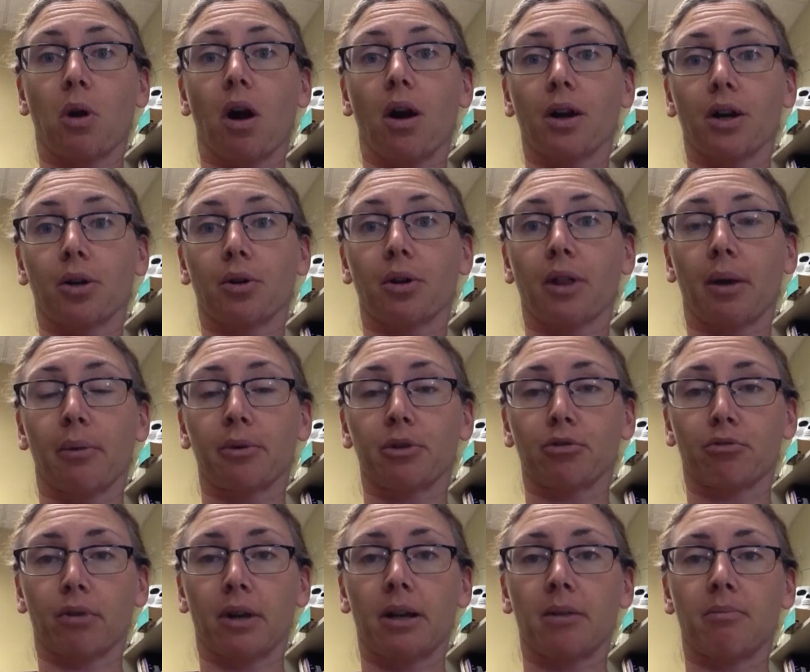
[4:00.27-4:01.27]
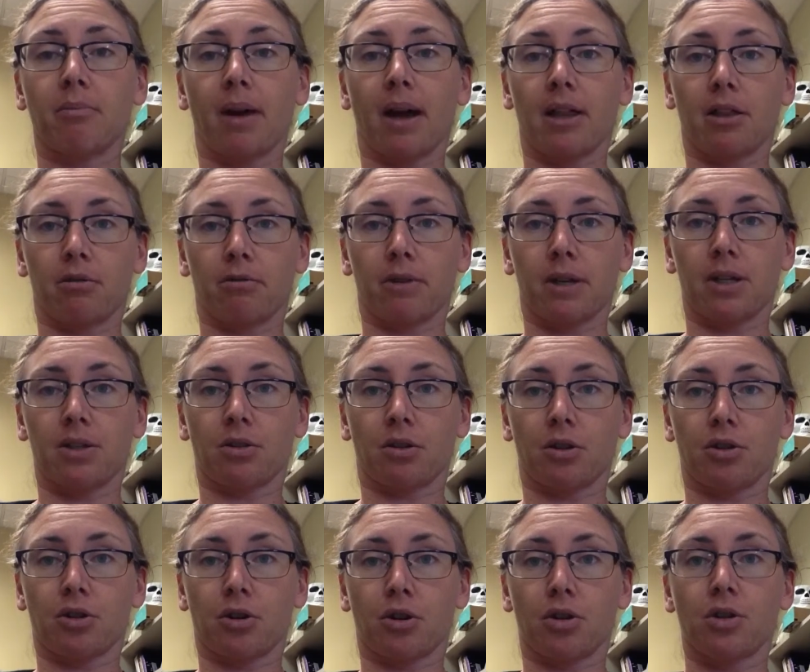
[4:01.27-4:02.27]
article that was written by the
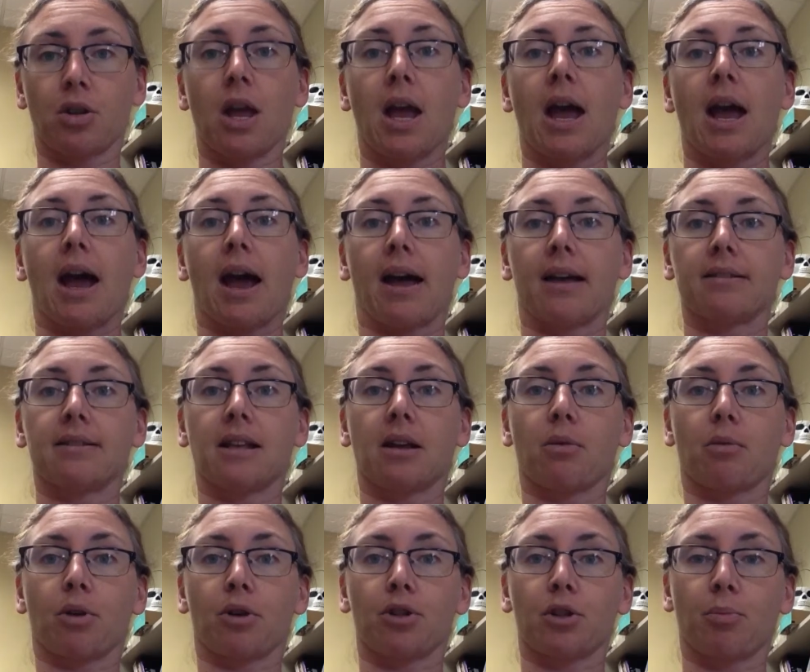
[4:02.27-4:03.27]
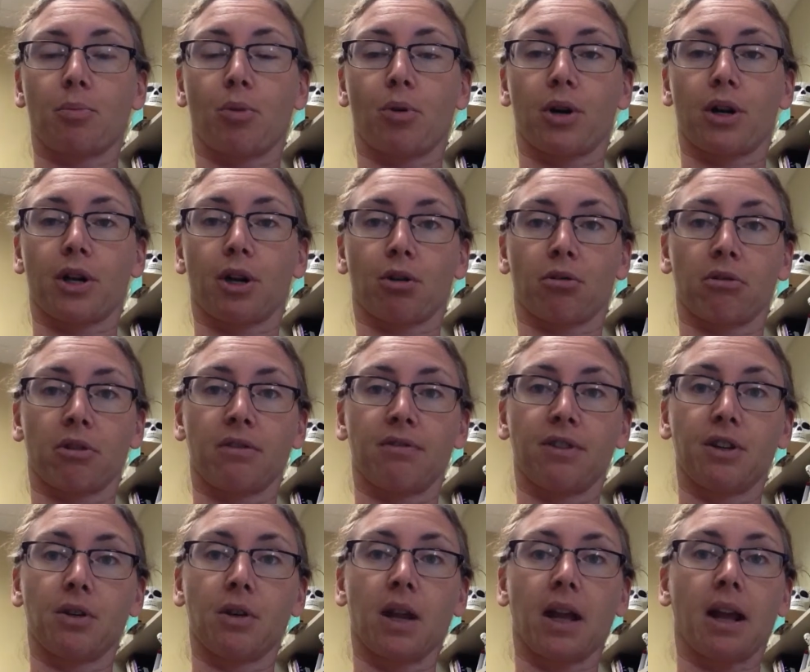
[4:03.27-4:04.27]
researchers as they were supporting or
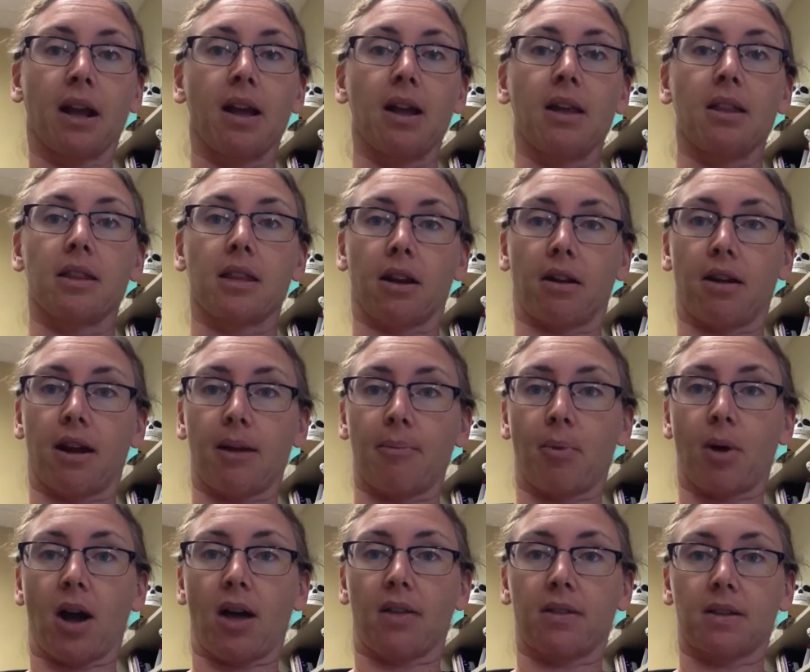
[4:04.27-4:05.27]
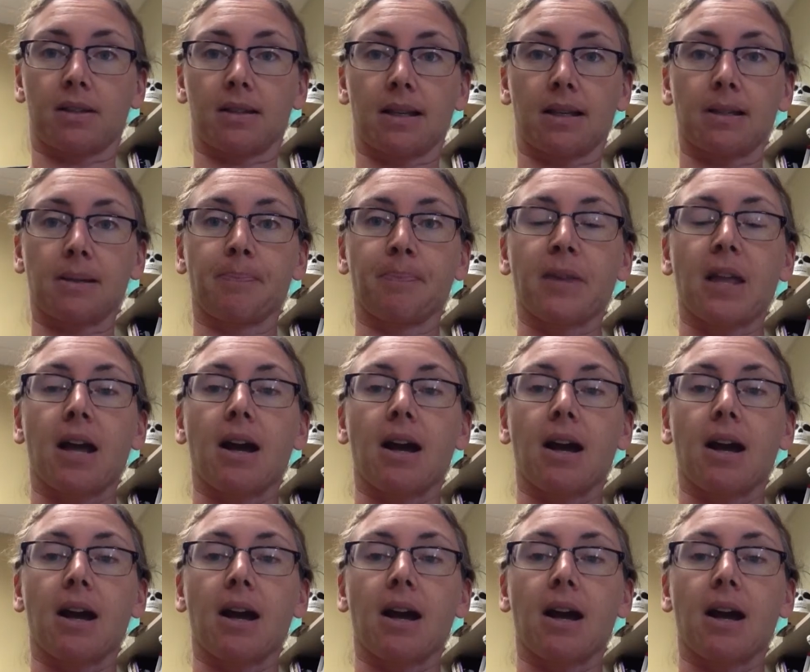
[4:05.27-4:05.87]
refuting their hypothesis.